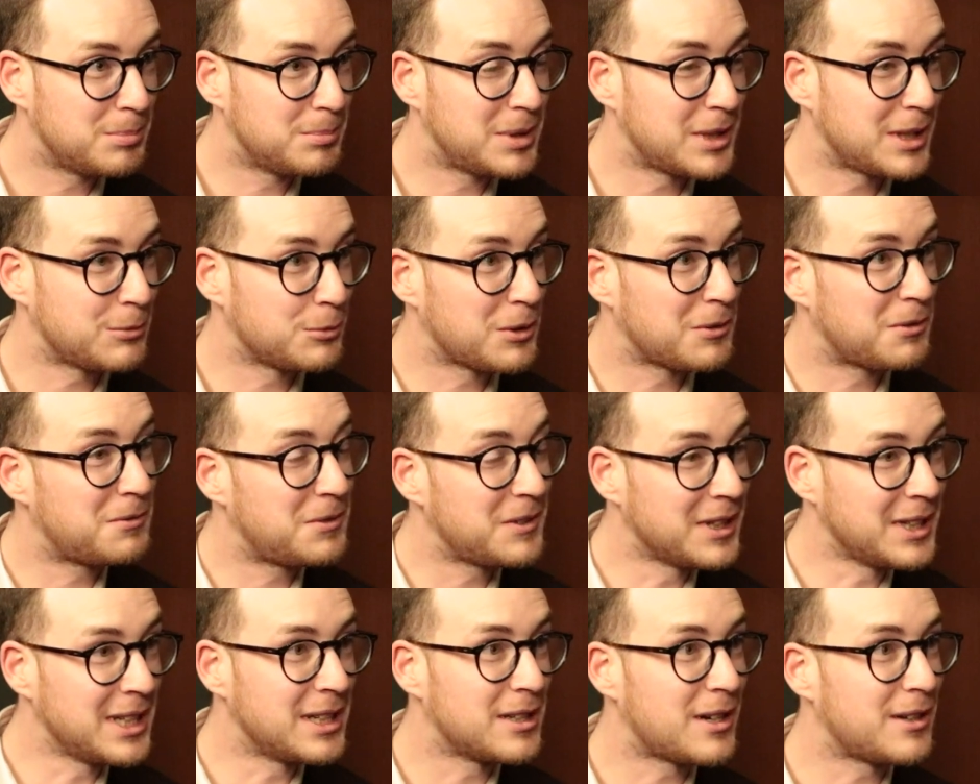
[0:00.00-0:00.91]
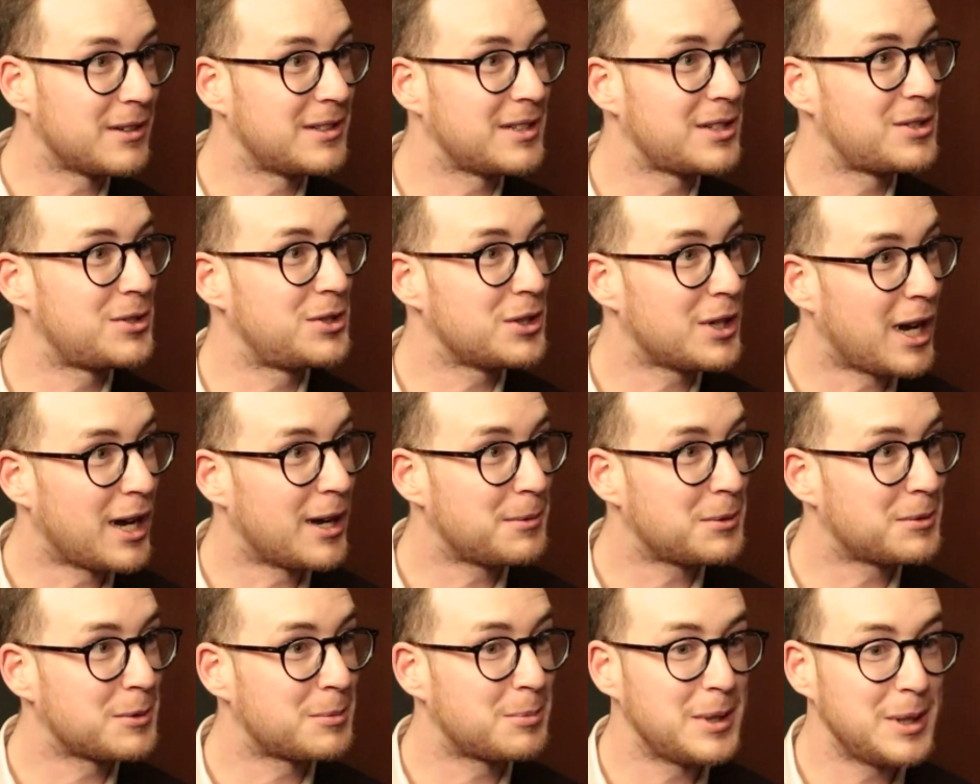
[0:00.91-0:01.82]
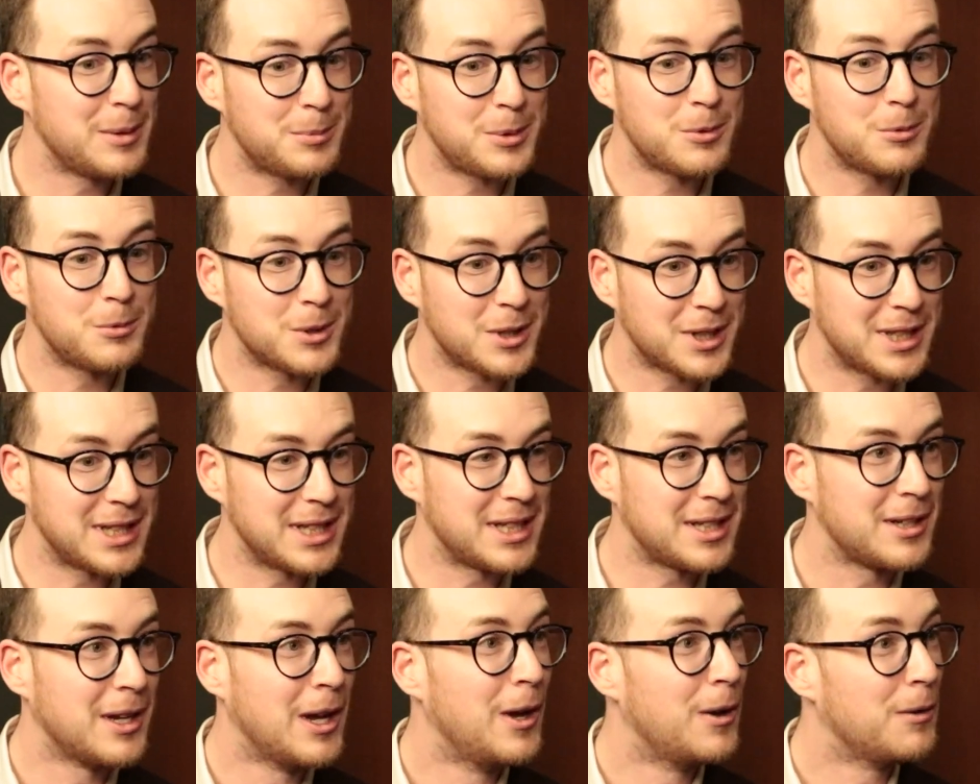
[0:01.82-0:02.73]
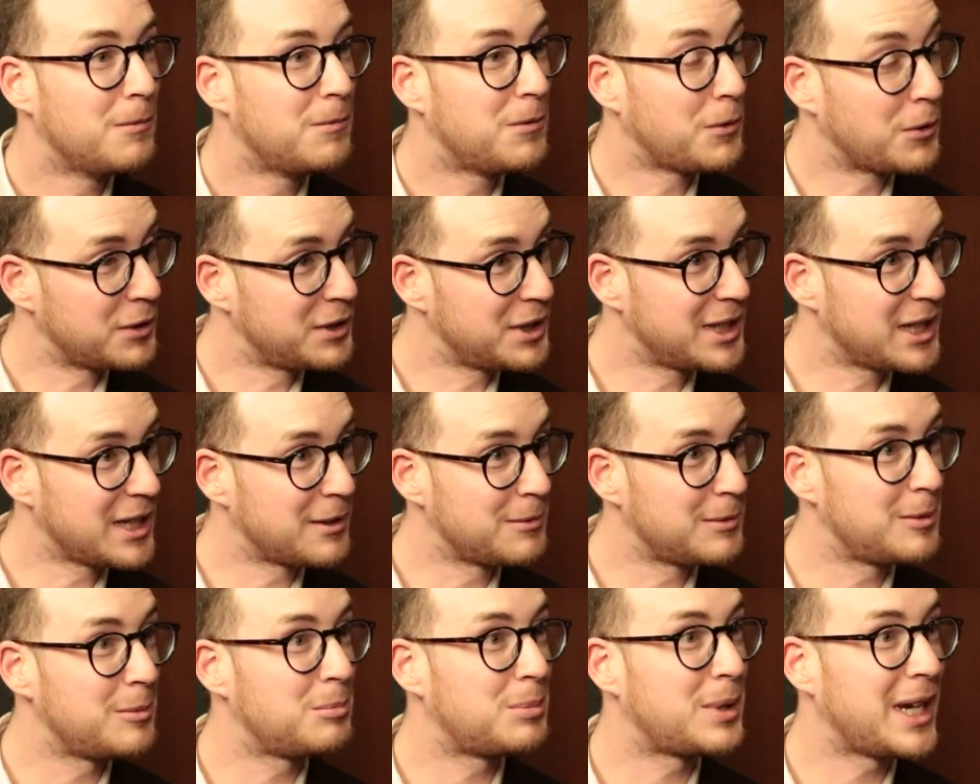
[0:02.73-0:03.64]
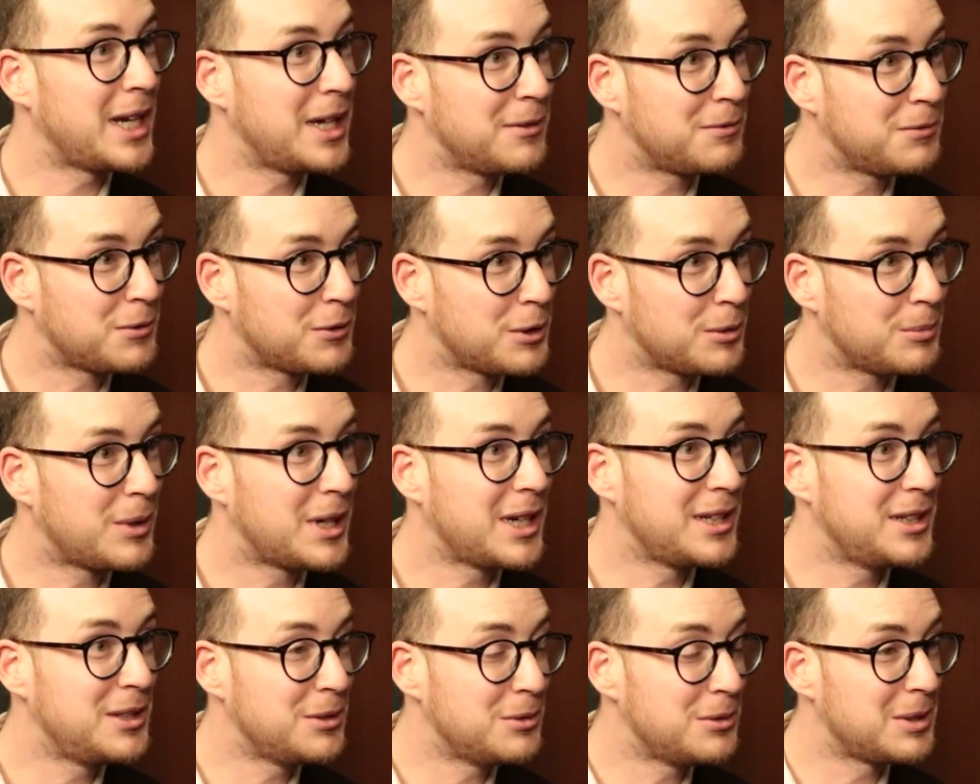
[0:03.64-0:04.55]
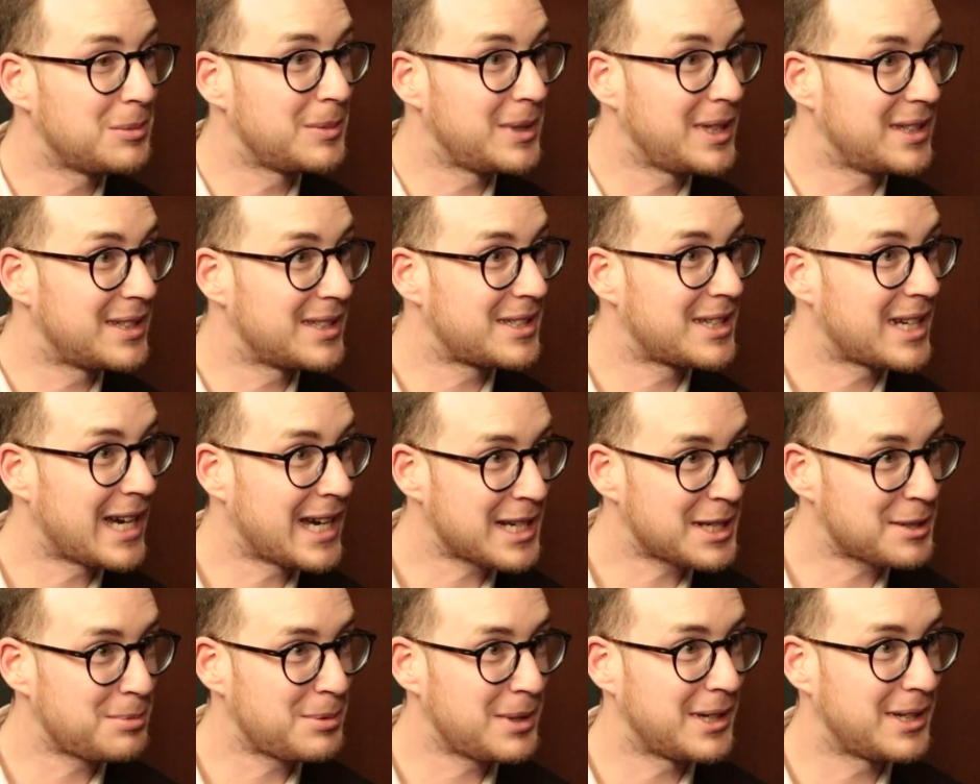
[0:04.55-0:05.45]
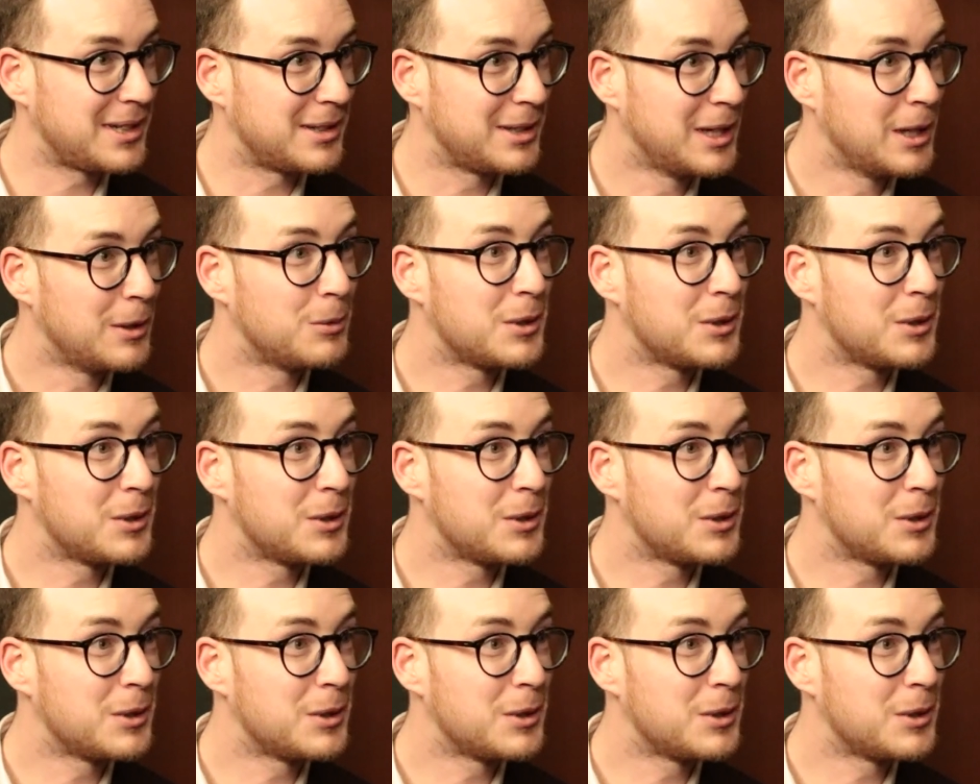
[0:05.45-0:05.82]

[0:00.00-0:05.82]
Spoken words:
but we're filling all these jobs with people working for the government, paid for by you and me, the taxpayer.